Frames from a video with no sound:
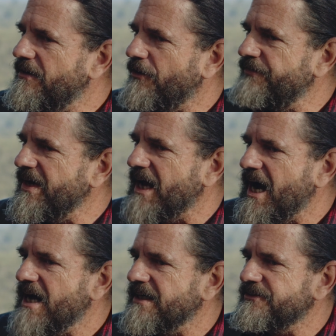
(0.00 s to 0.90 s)
I found
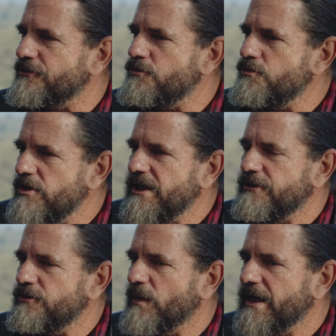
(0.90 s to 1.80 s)
art is a really
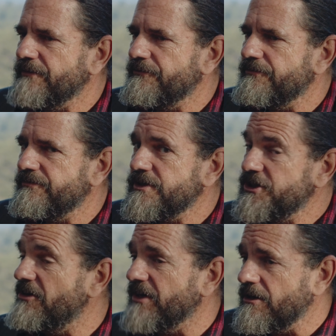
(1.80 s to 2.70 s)
good way of
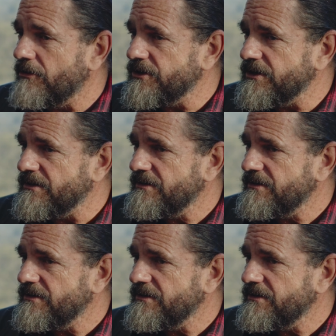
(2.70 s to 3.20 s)
sharing culture.